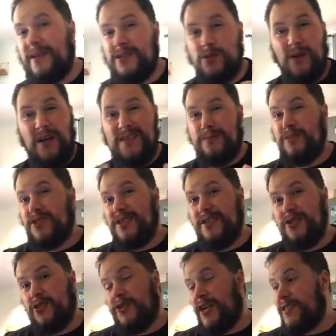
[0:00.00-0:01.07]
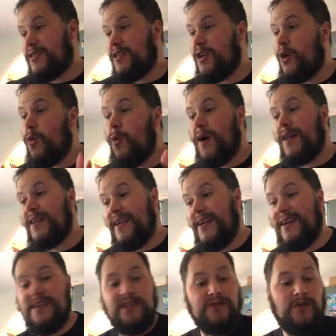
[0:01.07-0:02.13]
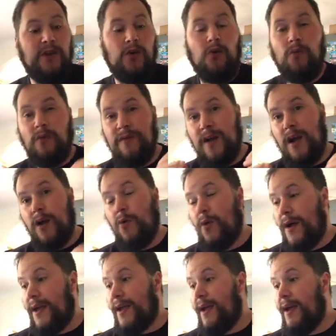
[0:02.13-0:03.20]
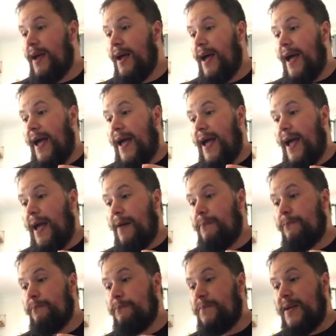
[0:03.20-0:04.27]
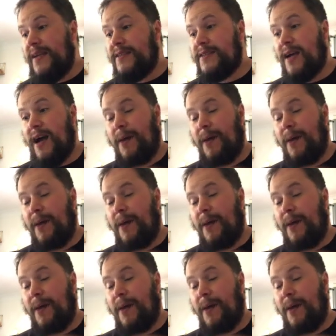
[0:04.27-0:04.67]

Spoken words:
So guys, I'm just interjecting quickly in this video with a quick piece.